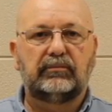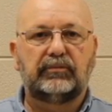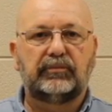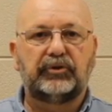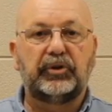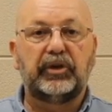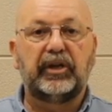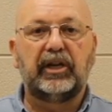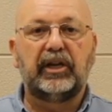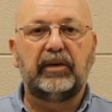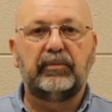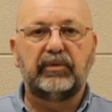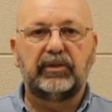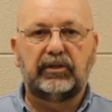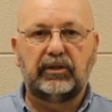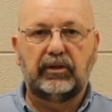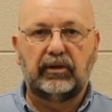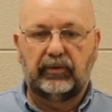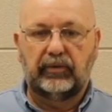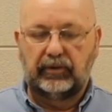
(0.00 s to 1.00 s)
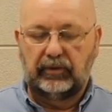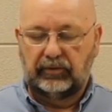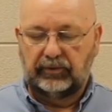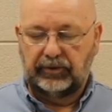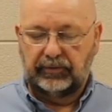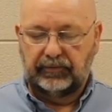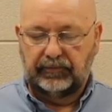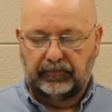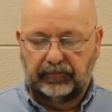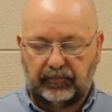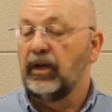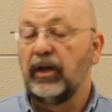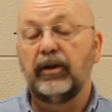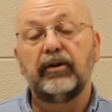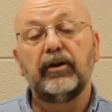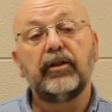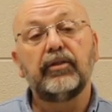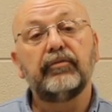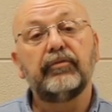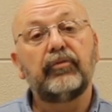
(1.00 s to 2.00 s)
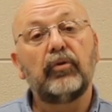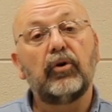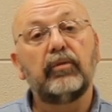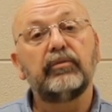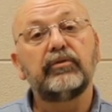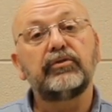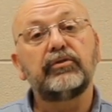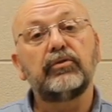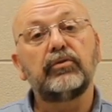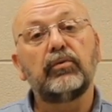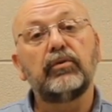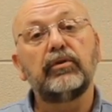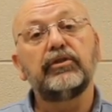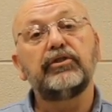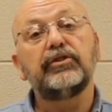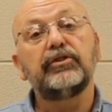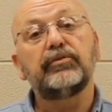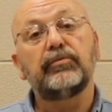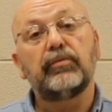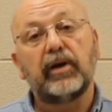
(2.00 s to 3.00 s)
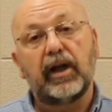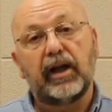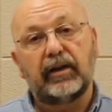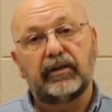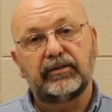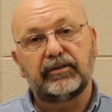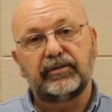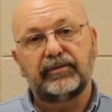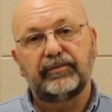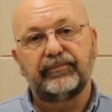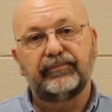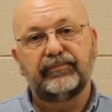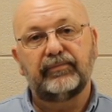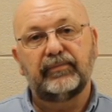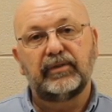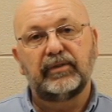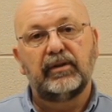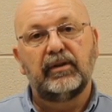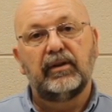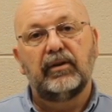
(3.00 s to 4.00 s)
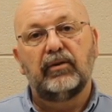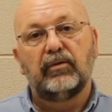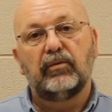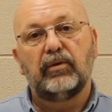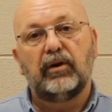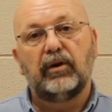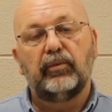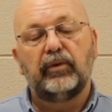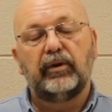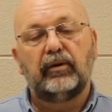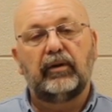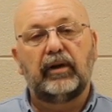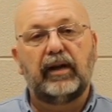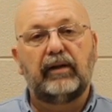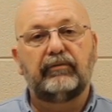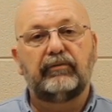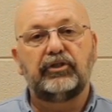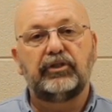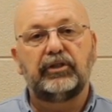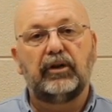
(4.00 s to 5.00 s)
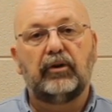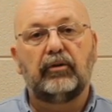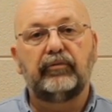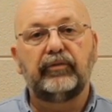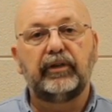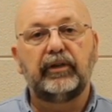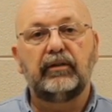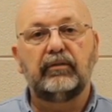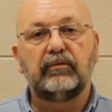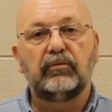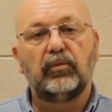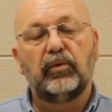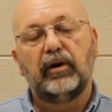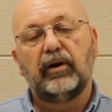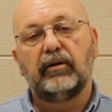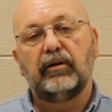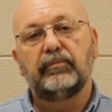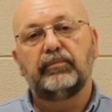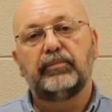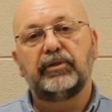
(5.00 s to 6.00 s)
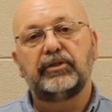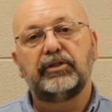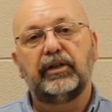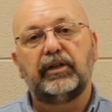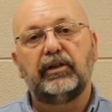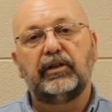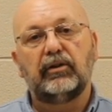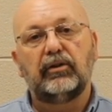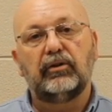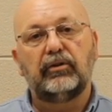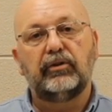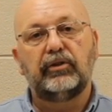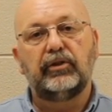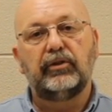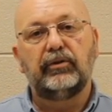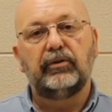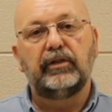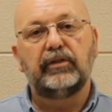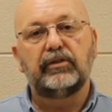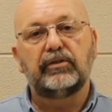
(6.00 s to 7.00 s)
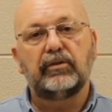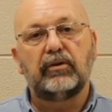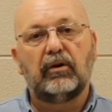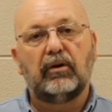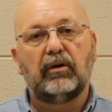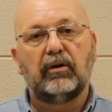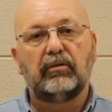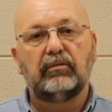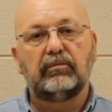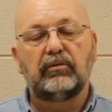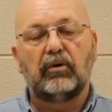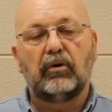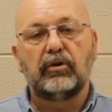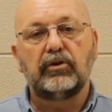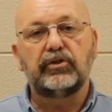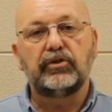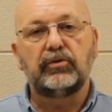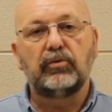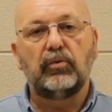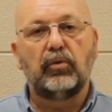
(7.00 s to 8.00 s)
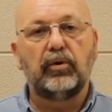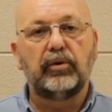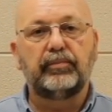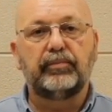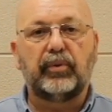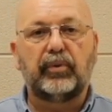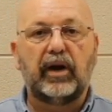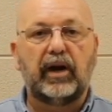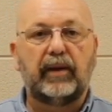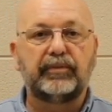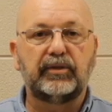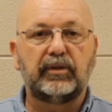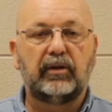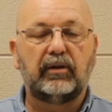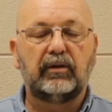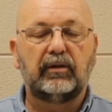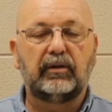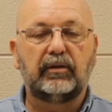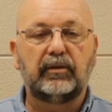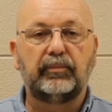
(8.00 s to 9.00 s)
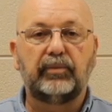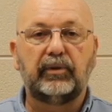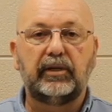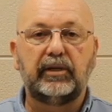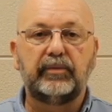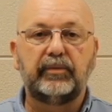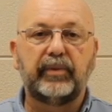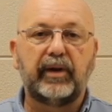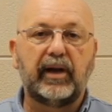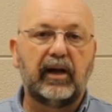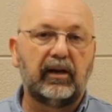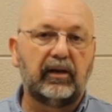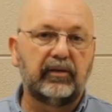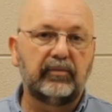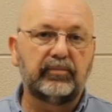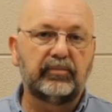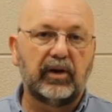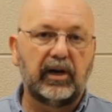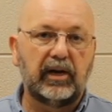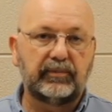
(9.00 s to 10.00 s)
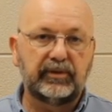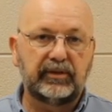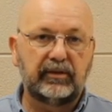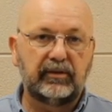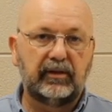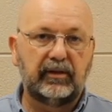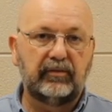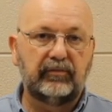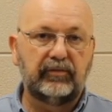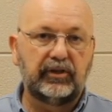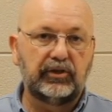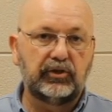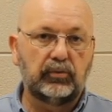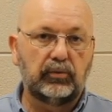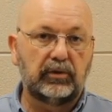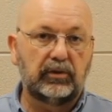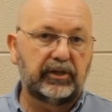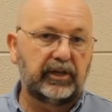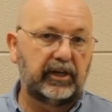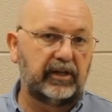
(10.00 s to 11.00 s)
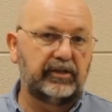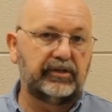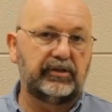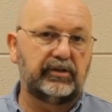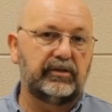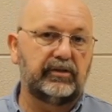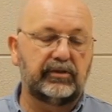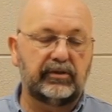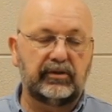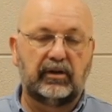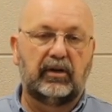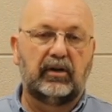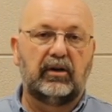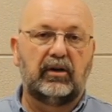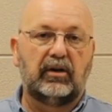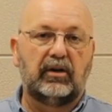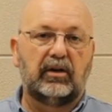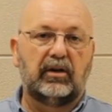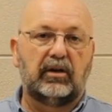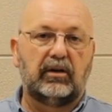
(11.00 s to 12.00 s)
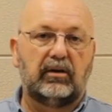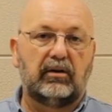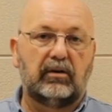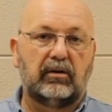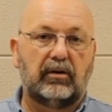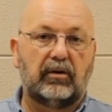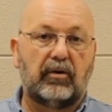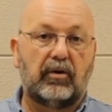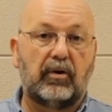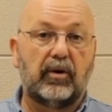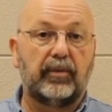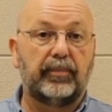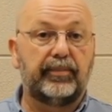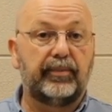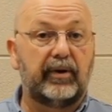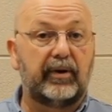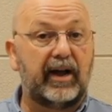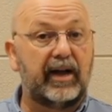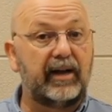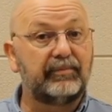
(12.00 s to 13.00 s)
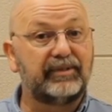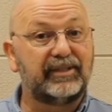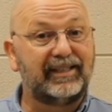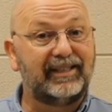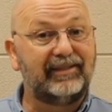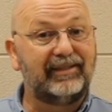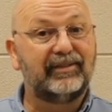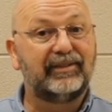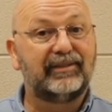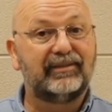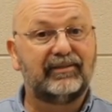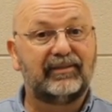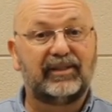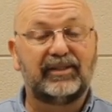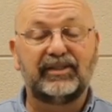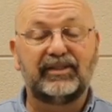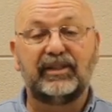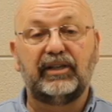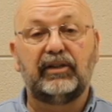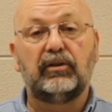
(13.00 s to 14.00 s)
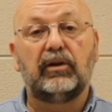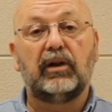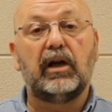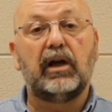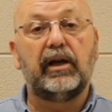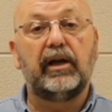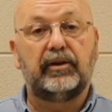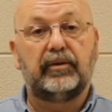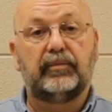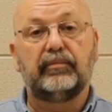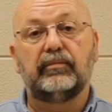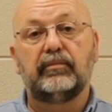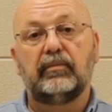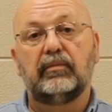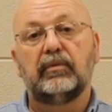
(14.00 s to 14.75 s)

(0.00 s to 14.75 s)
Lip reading: any materials? Another form of storage is racks, where we'll have shelving, where particular units are stored, perhaps a complete pallet, perhaps individual cases, or perhaps even a single item.